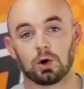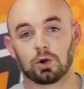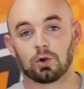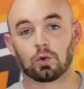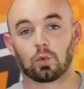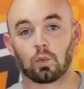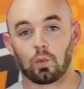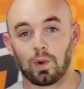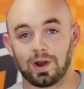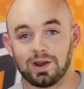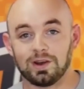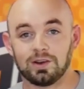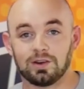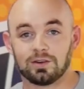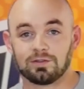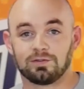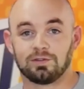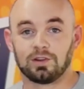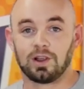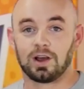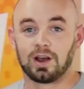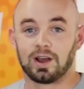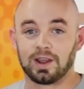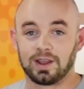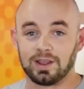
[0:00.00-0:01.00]
model ready to
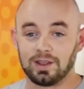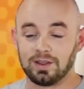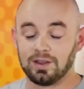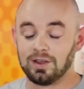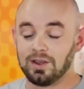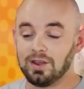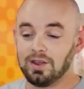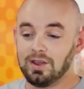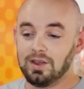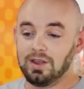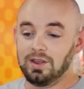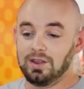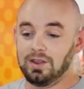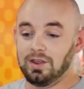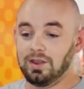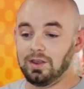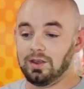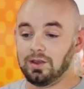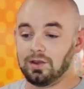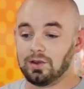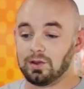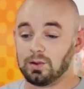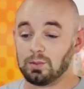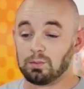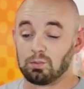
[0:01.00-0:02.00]
fly
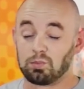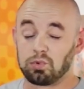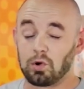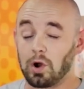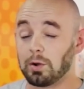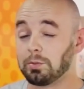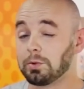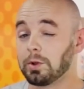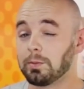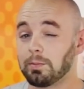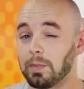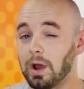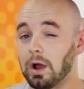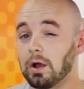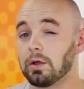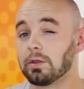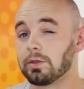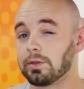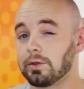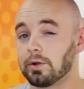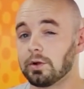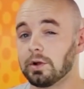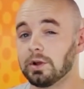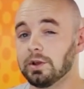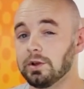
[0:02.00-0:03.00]
in probably
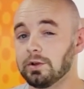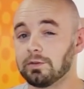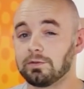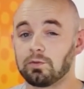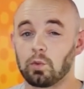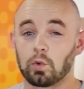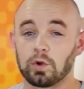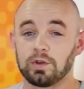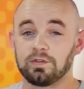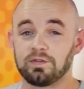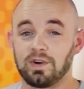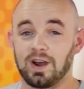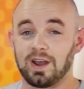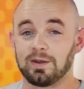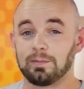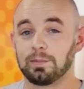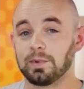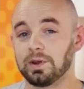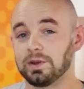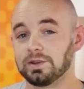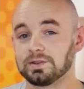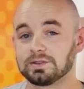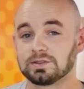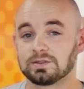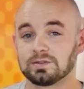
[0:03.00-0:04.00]
about 30 to 45
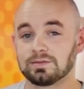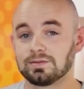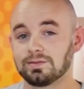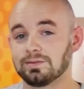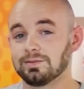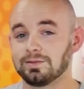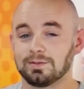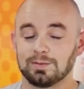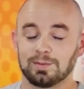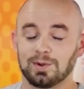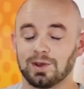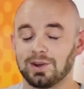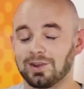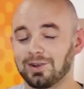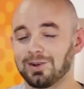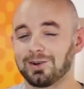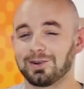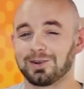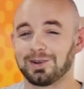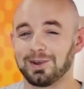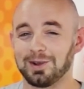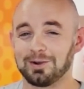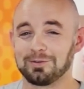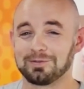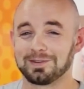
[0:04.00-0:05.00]
minutes, depending
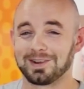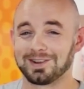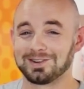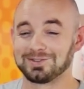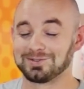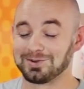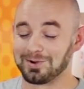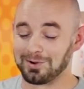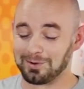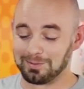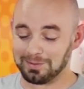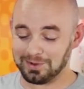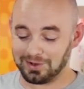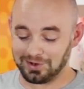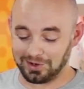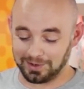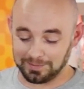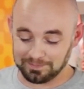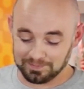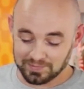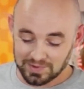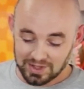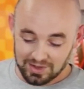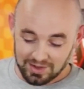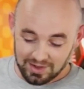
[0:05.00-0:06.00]
on how fast you are building.